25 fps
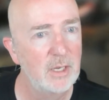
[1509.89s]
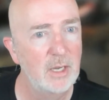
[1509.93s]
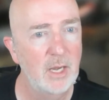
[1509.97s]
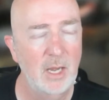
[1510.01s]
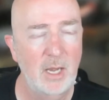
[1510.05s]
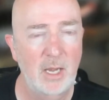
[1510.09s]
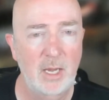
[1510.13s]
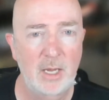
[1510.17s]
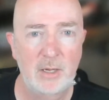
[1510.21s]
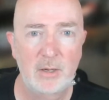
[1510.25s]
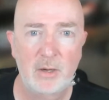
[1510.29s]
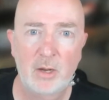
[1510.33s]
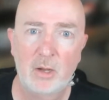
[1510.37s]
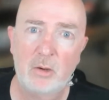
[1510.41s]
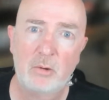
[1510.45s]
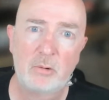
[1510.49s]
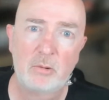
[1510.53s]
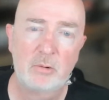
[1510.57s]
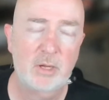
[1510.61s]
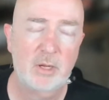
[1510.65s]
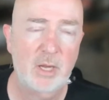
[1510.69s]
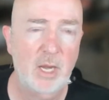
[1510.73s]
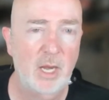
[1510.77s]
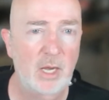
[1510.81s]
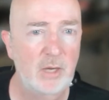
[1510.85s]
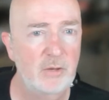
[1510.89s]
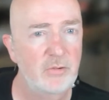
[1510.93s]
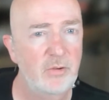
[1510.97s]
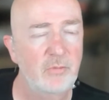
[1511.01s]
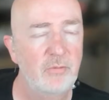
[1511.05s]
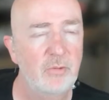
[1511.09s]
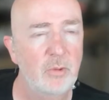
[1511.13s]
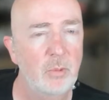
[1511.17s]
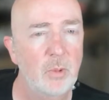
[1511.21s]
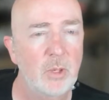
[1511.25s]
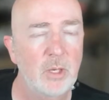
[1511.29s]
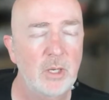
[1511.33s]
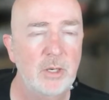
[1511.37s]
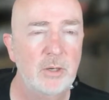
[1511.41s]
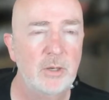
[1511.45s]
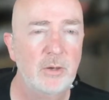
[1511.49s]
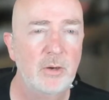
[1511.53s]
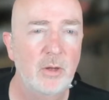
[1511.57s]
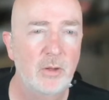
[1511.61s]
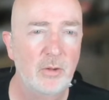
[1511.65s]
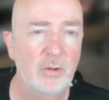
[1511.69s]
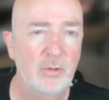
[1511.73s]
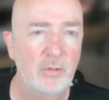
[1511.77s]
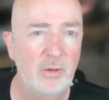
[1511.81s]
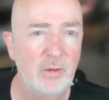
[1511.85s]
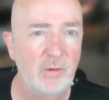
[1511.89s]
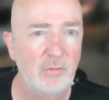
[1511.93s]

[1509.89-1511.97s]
and I'll catch everyone on the